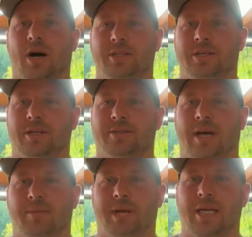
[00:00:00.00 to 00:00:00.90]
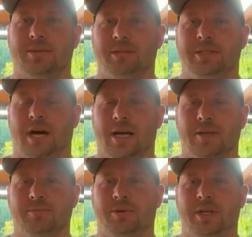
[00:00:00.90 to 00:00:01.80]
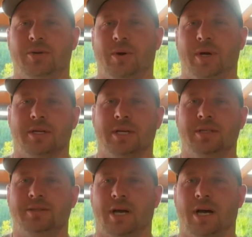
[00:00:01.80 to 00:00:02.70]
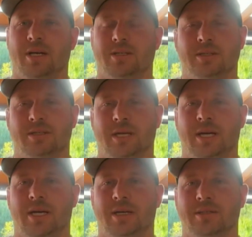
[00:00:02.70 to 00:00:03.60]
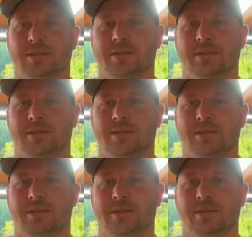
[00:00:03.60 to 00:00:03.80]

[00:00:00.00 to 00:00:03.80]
I knew that something had to be done, and pretty quickly. So, yeah.